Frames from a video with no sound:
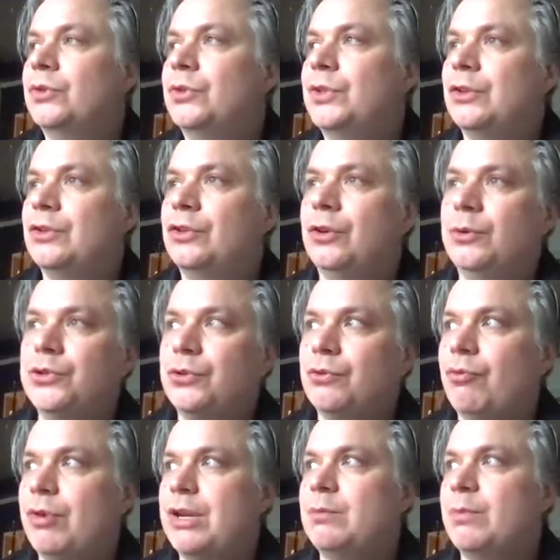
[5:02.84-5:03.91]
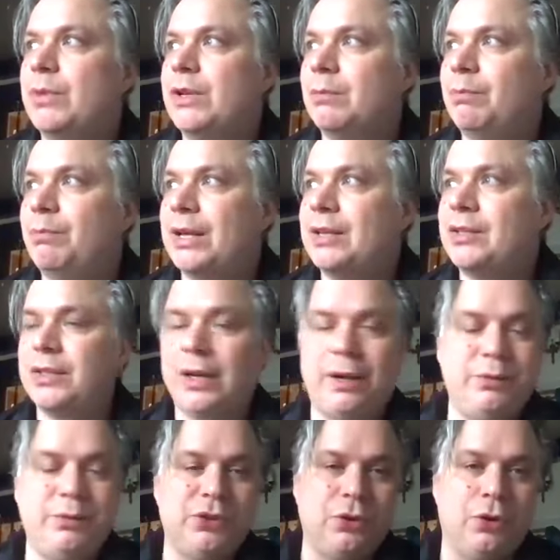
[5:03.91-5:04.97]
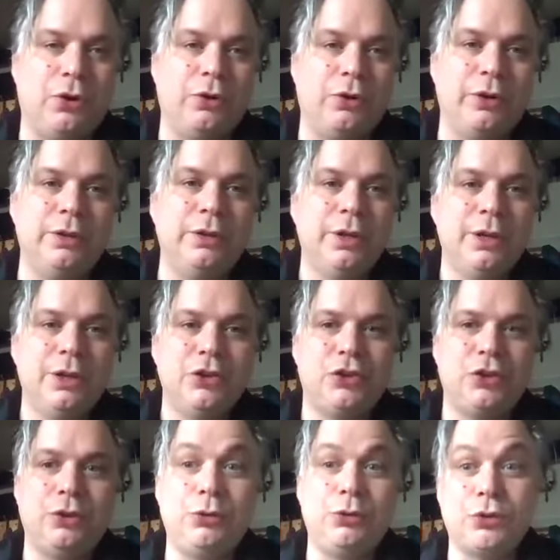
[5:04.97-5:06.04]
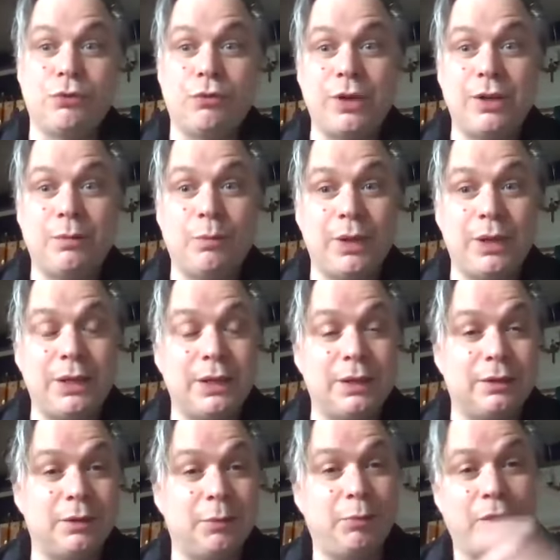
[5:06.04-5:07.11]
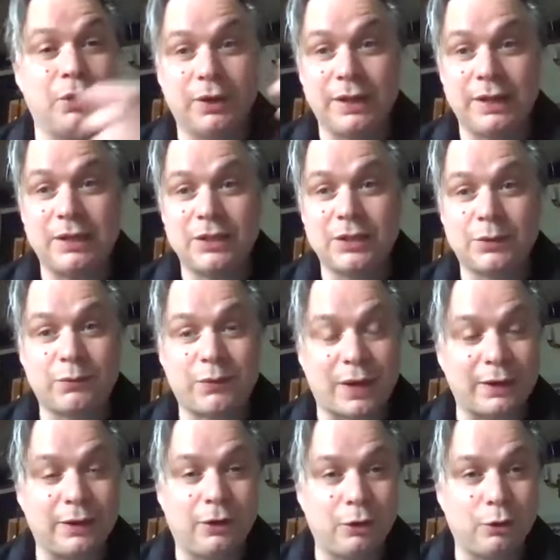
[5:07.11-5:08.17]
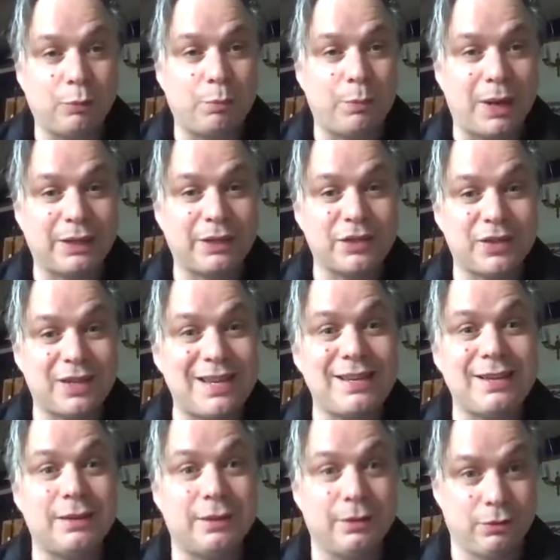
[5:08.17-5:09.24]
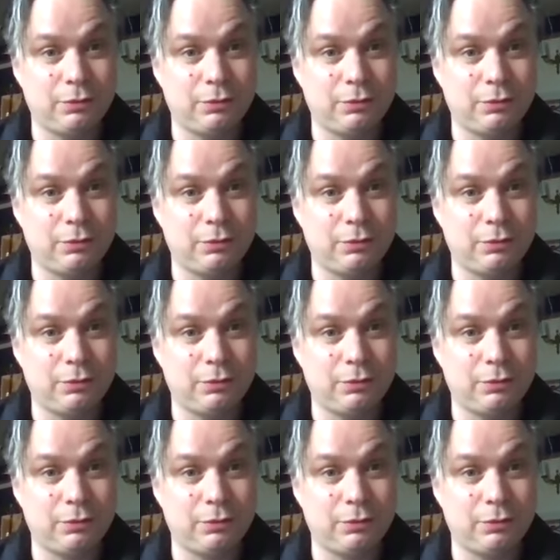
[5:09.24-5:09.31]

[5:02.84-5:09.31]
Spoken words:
didn't used to read me a bedtime story. She used to read me the Police fan club magazine.